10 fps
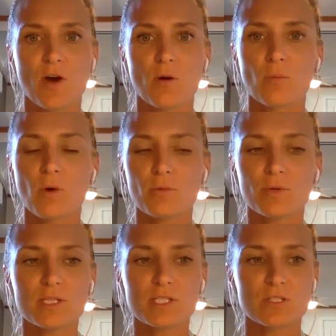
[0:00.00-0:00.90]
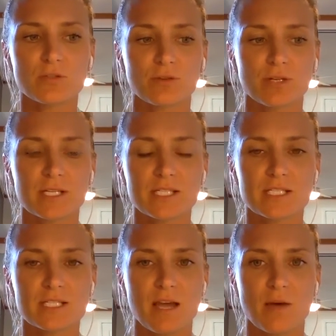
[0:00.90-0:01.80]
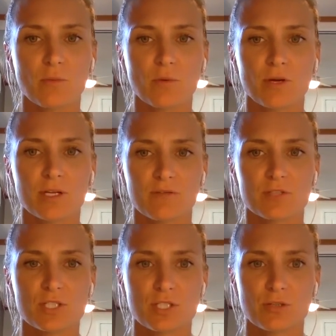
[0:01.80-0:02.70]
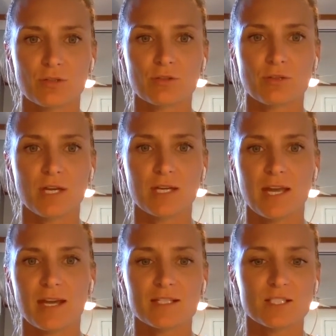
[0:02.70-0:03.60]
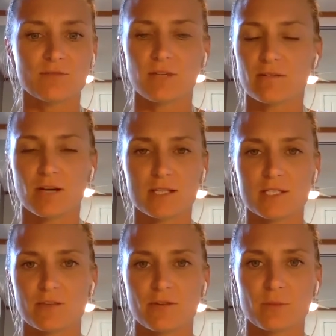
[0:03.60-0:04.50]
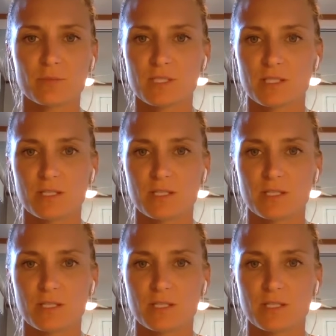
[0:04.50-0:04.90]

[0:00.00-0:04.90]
What were the stories that were given to you and how did you rewrite the script?